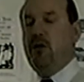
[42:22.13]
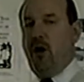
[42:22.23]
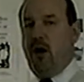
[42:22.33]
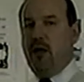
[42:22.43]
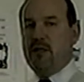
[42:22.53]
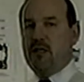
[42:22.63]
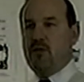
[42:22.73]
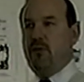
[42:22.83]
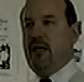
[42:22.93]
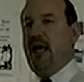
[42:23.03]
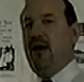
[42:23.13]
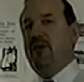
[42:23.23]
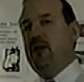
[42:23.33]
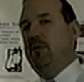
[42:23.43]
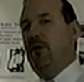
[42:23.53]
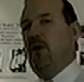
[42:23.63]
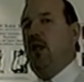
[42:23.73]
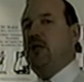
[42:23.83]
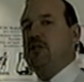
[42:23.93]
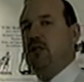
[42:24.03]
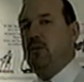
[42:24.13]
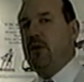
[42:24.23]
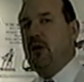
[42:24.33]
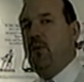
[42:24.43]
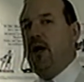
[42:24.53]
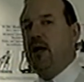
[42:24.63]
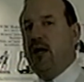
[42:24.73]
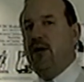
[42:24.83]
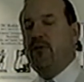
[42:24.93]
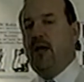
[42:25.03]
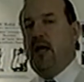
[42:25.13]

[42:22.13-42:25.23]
dog doesn't really have any pathology that we're aware of.